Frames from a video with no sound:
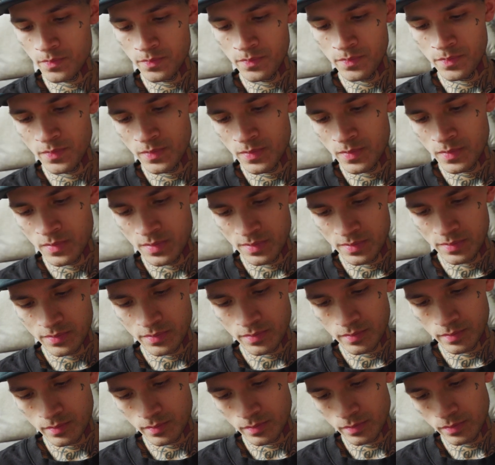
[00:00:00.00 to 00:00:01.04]

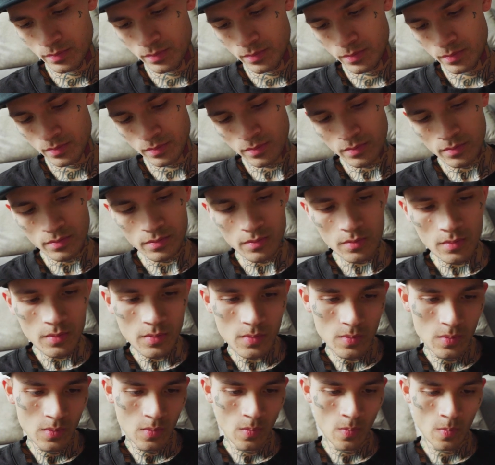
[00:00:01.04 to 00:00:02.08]

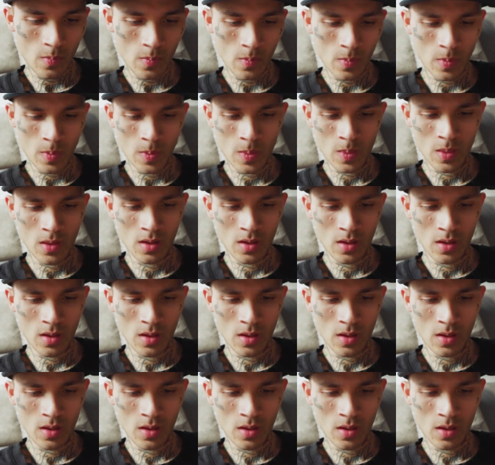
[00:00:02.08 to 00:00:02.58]
(silence)